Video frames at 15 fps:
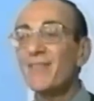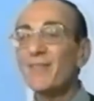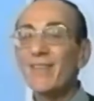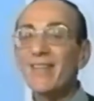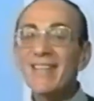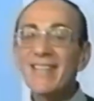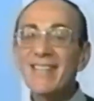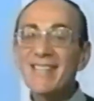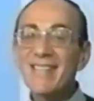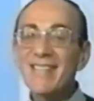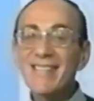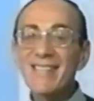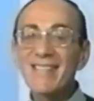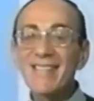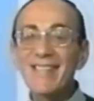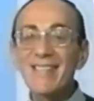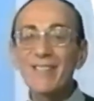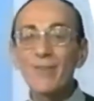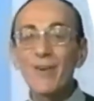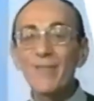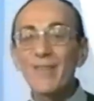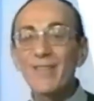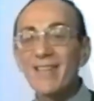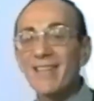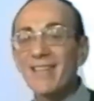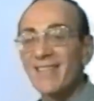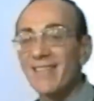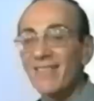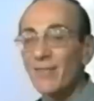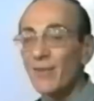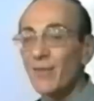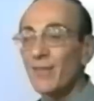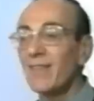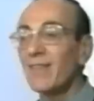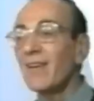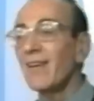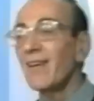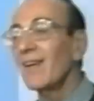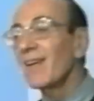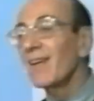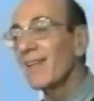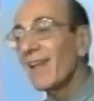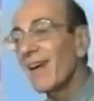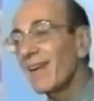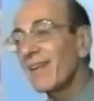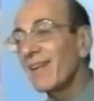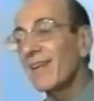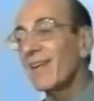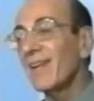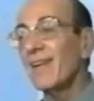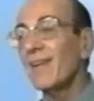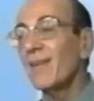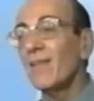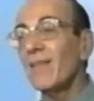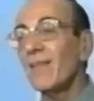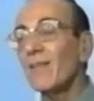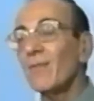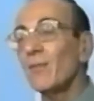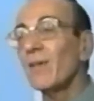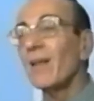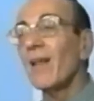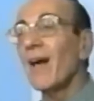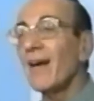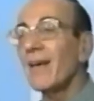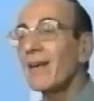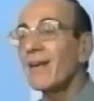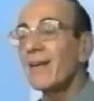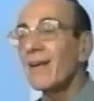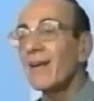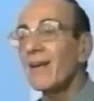Pretty consistently, Swami says that we're like uh, we're like.